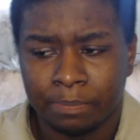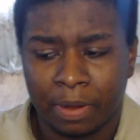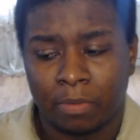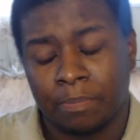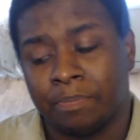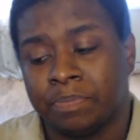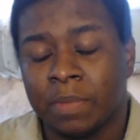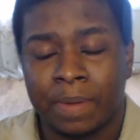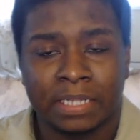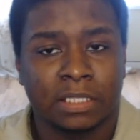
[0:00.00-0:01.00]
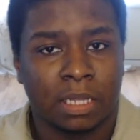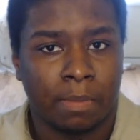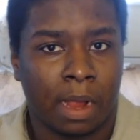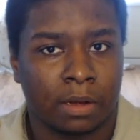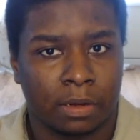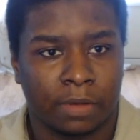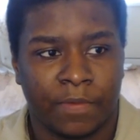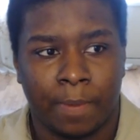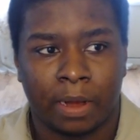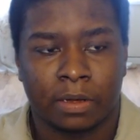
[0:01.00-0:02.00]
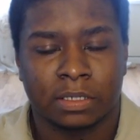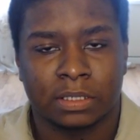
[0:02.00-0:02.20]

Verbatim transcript: But it depends on your monitor. If your monitor